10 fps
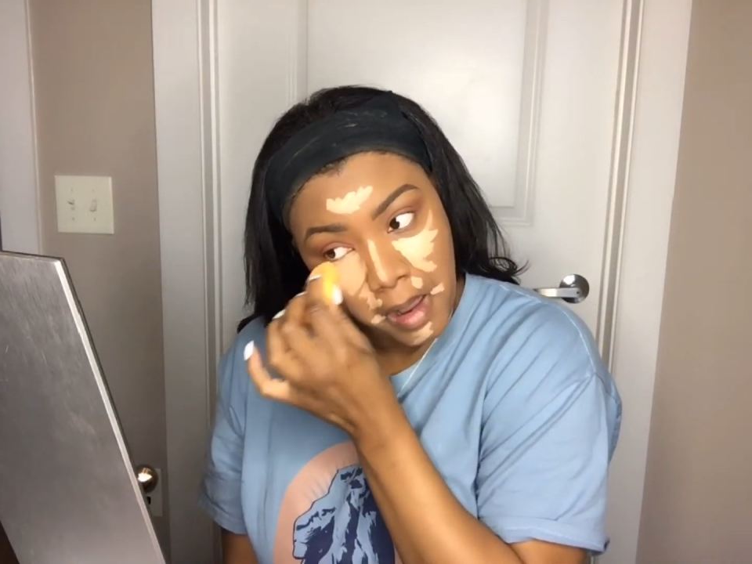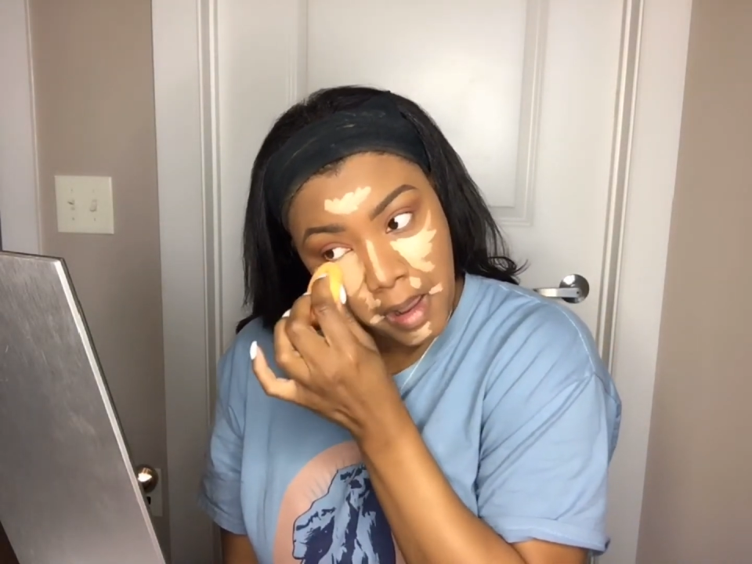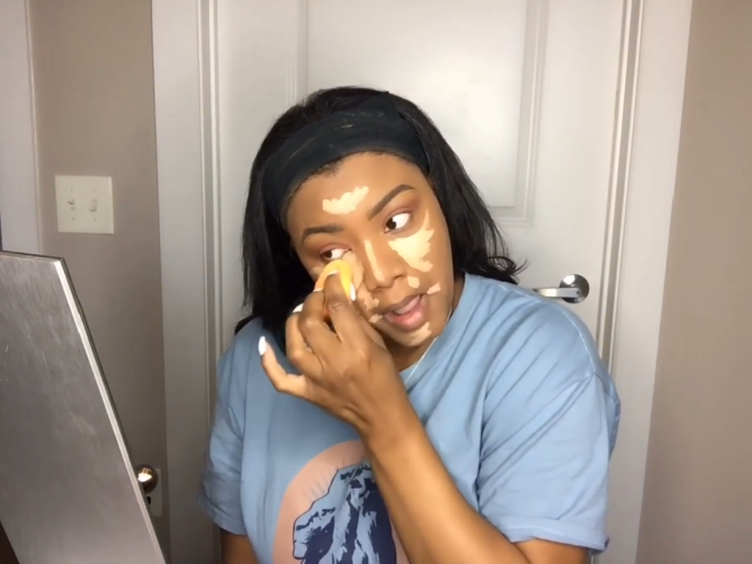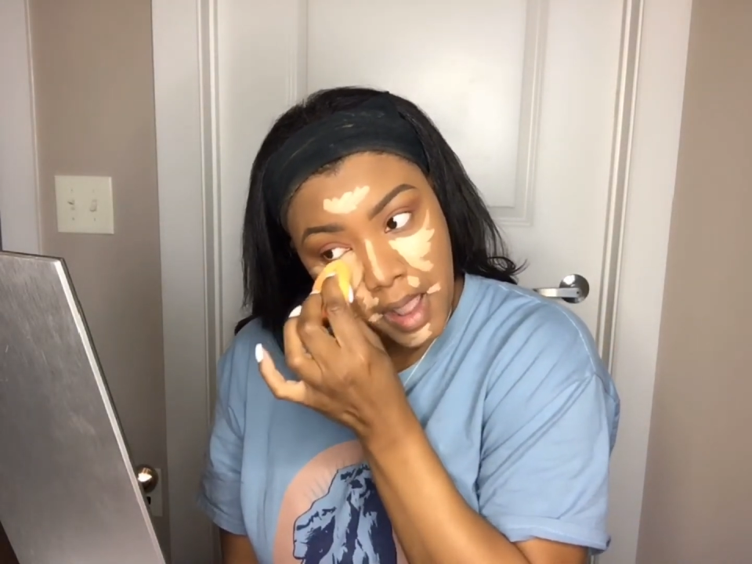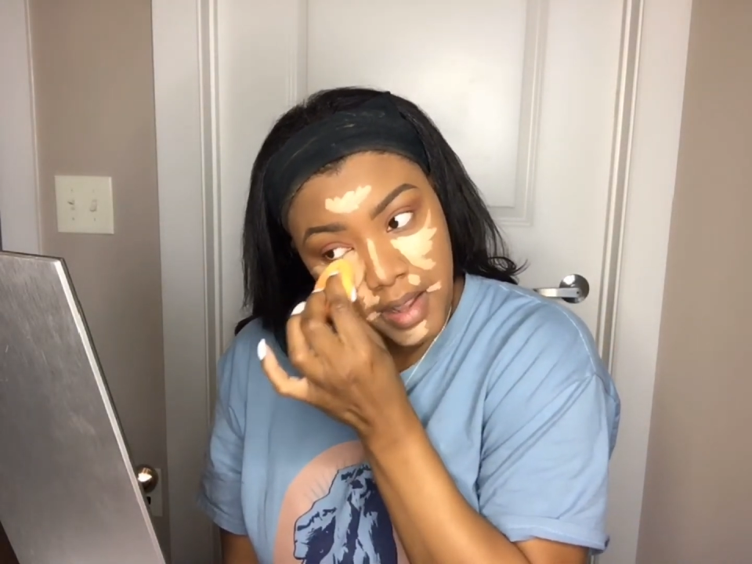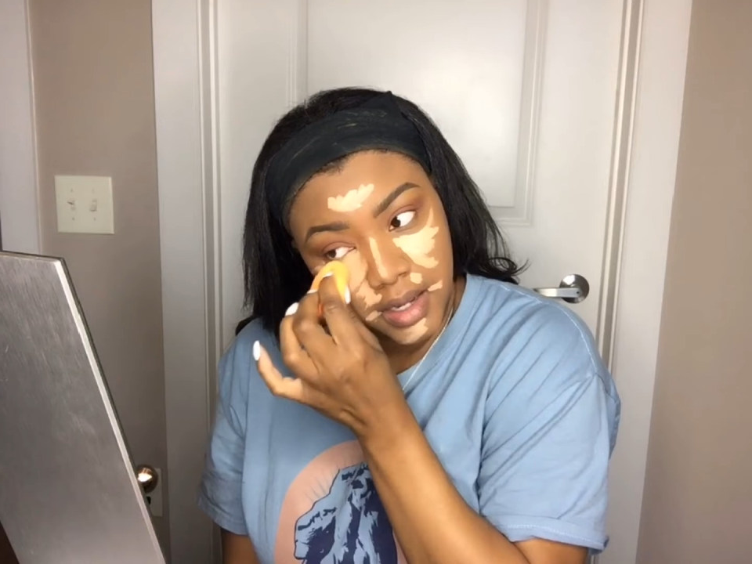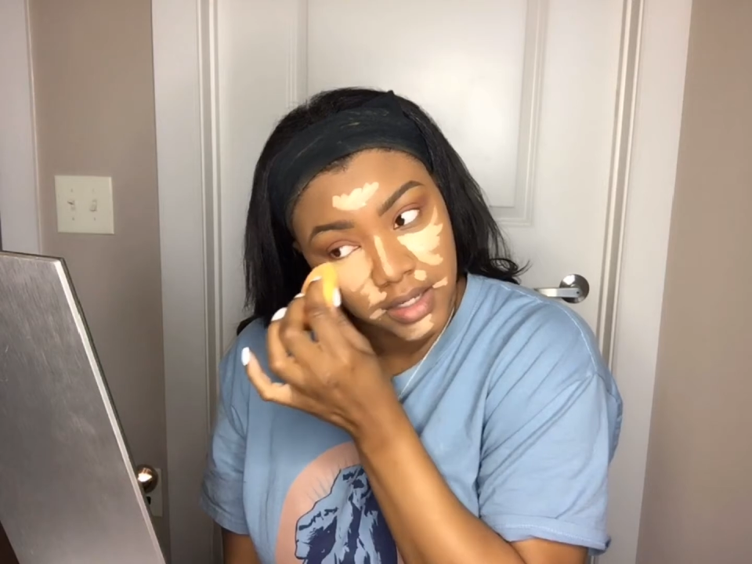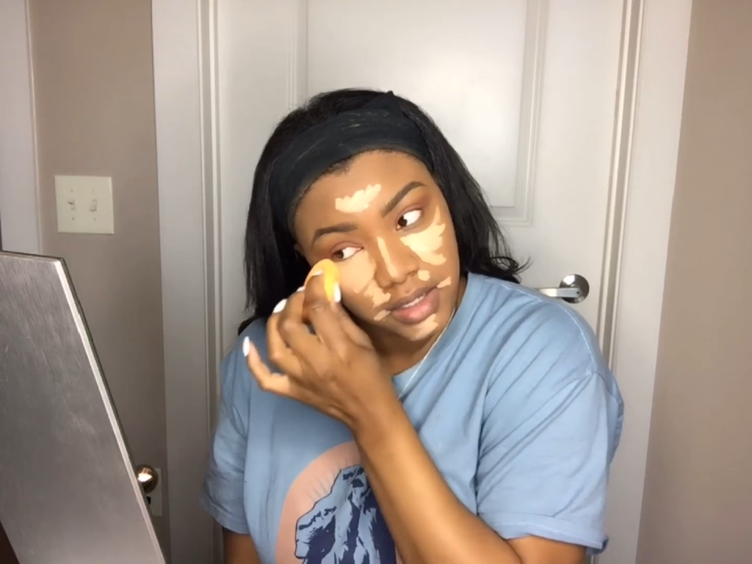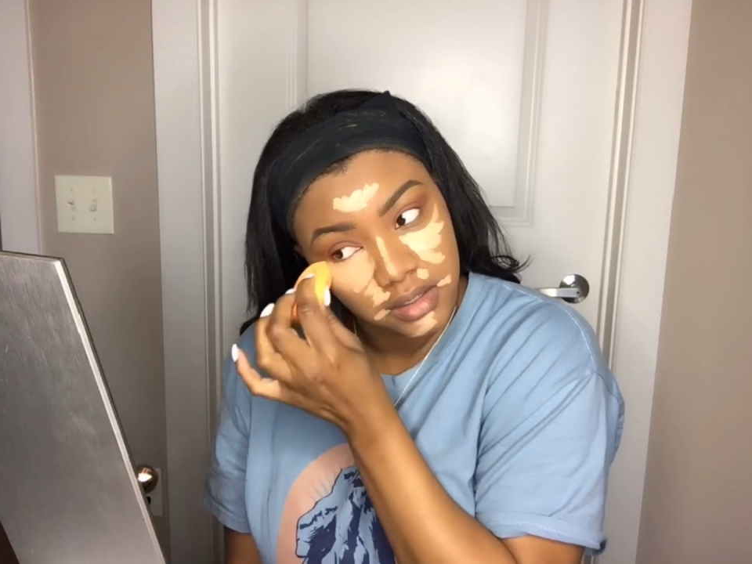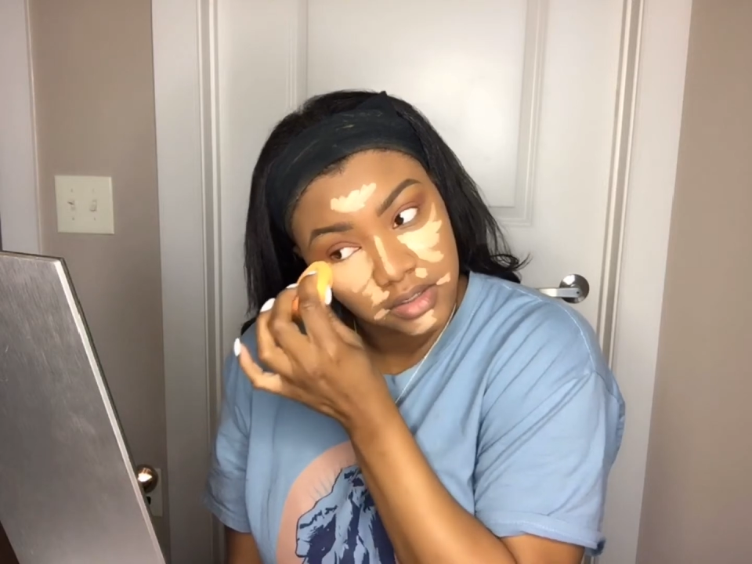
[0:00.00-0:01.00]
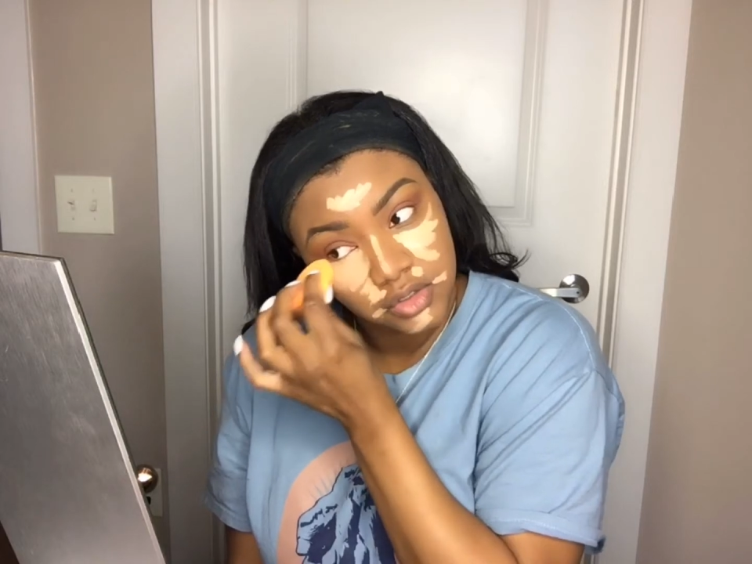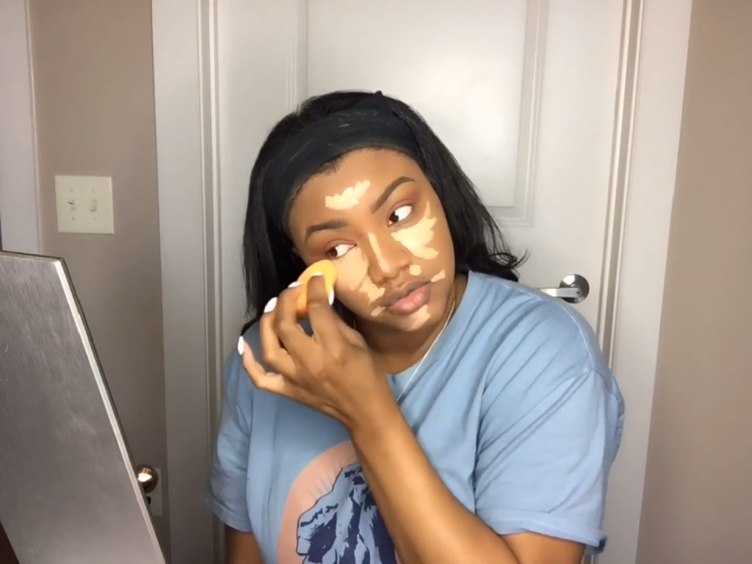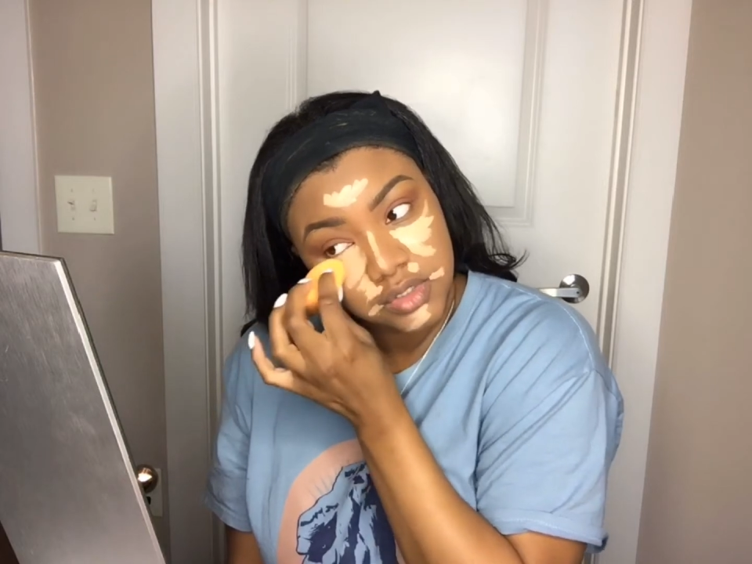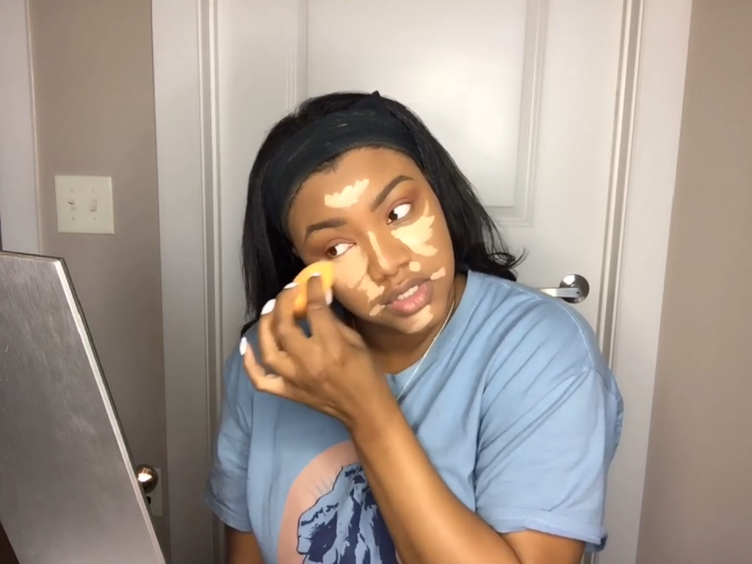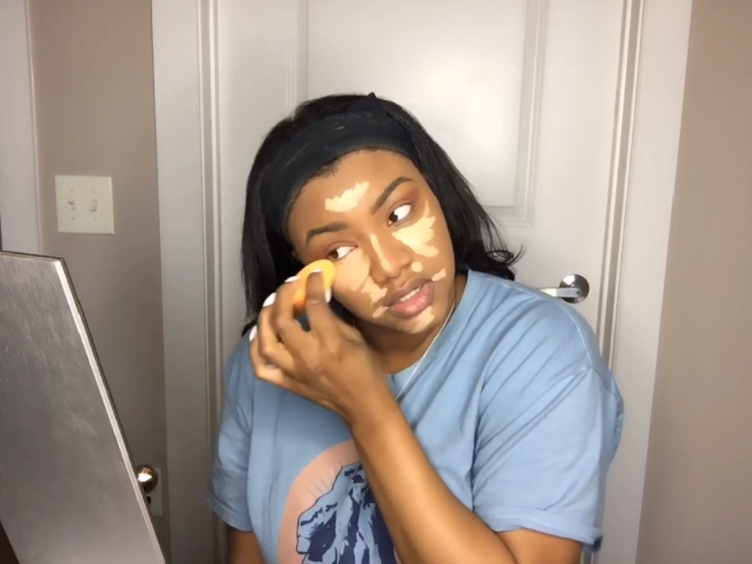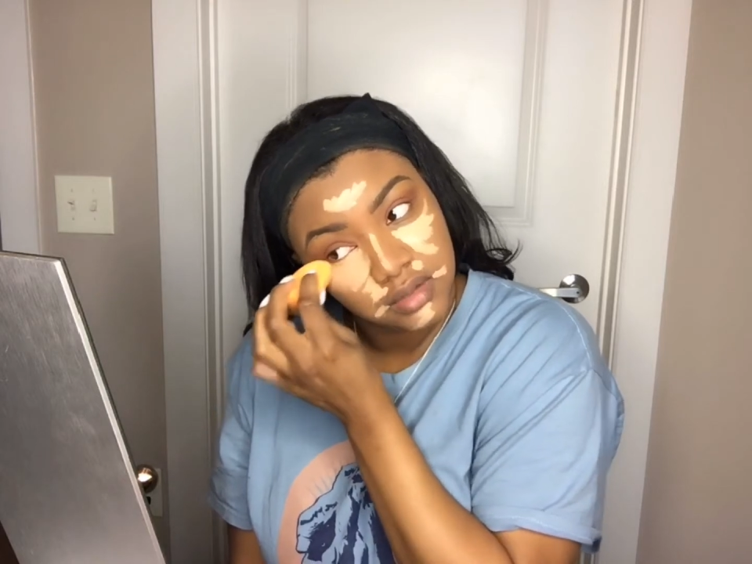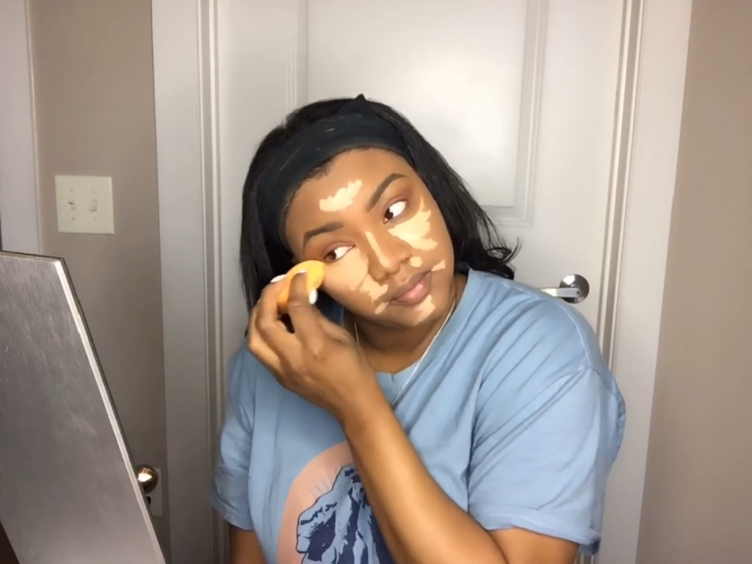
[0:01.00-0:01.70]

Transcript: I used it.